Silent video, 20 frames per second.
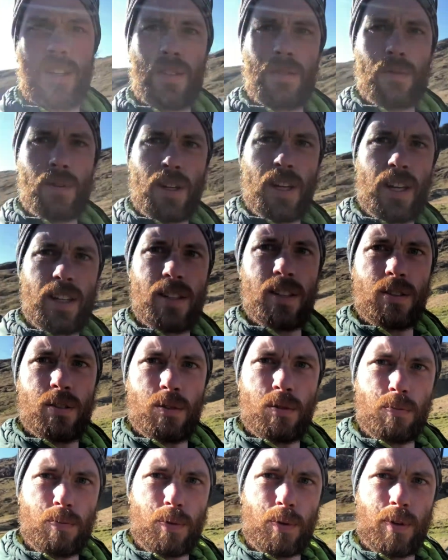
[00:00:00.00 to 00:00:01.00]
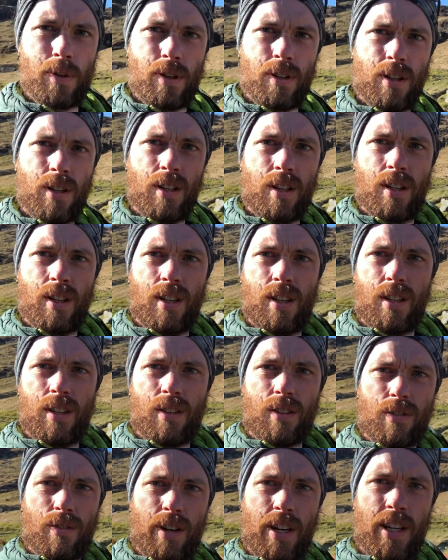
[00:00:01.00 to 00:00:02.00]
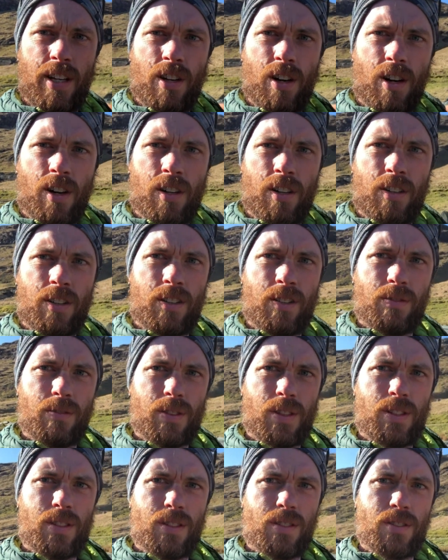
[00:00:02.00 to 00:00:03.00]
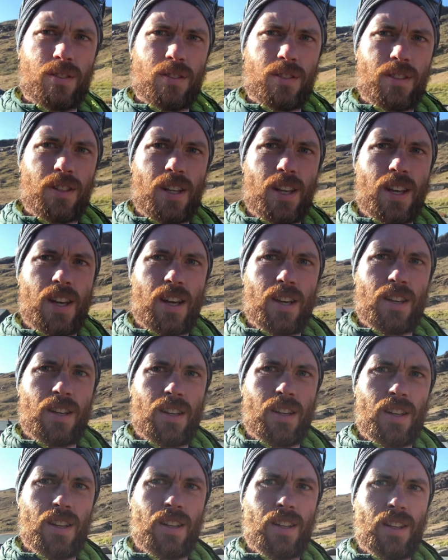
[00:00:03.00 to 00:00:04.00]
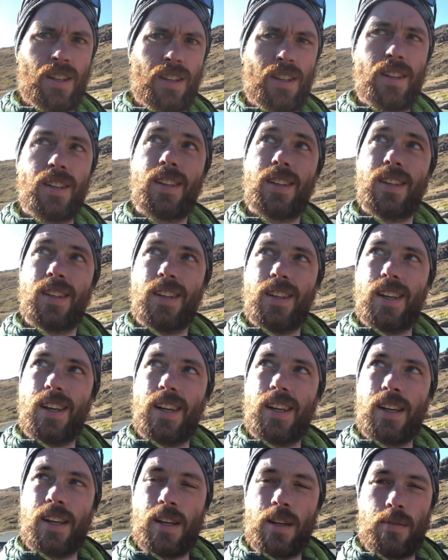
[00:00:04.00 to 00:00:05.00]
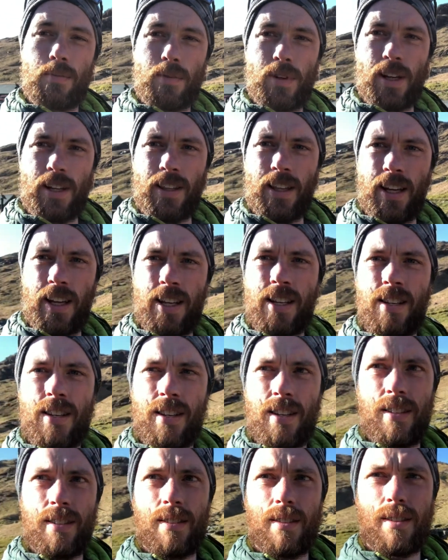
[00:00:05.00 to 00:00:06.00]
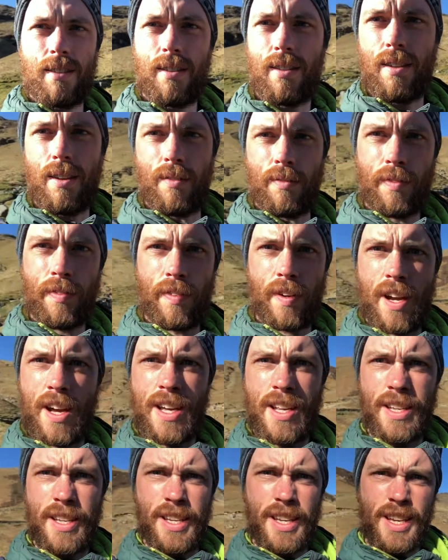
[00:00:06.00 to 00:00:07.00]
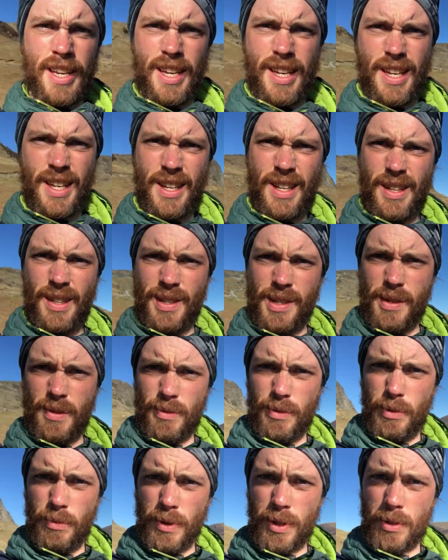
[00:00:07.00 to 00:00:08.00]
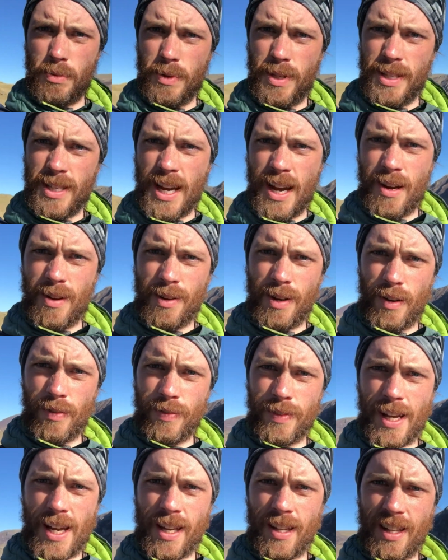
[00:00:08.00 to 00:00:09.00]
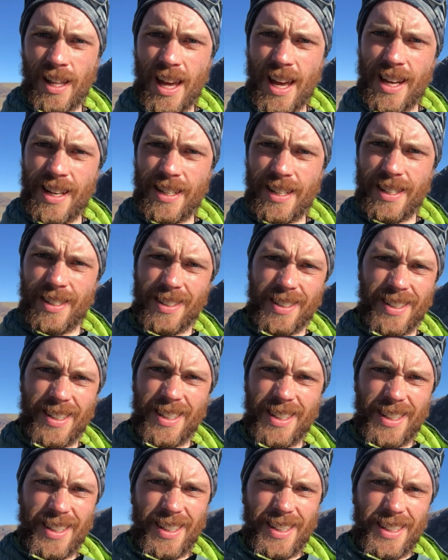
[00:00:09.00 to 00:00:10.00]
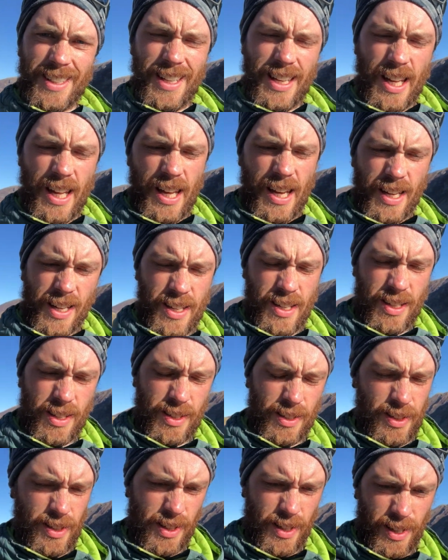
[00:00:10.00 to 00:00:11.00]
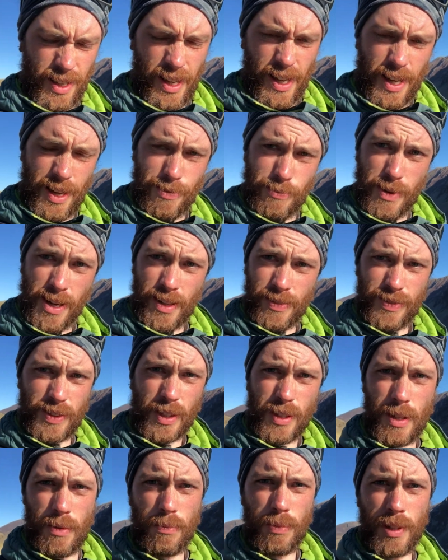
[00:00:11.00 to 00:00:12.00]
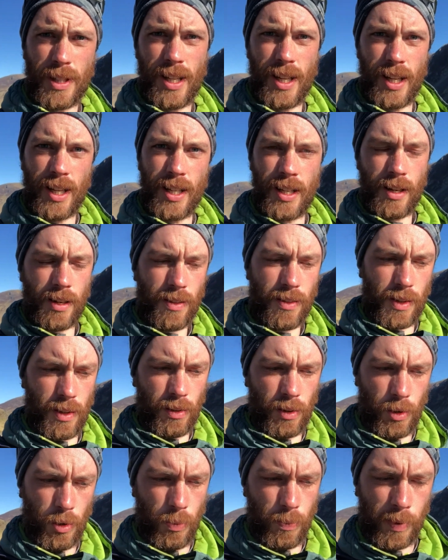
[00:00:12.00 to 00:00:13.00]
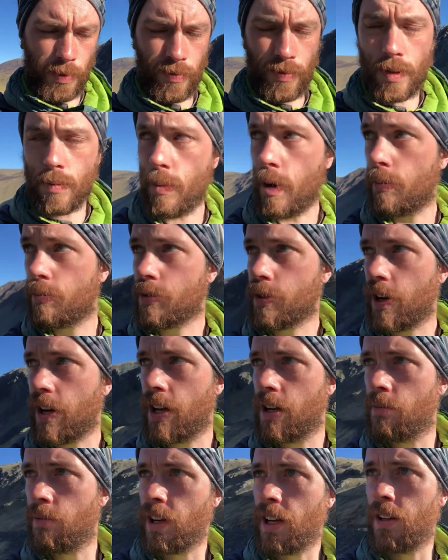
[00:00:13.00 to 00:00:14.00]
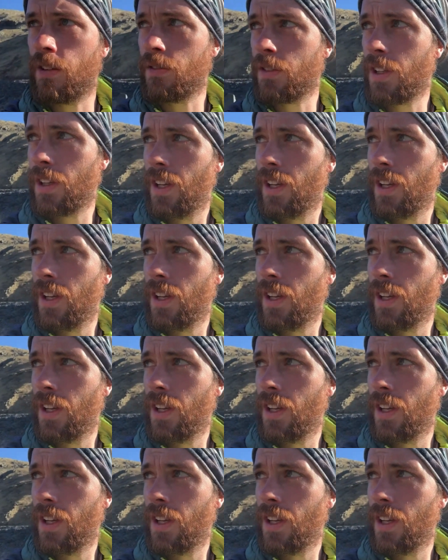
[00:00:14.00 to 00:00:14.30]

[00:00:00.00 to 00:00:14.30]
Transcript: we're heading up Grey Knot, which is just here, and then on Friday we'll be coming down off Dale Head here after completing the loop of the Bob Graham Round.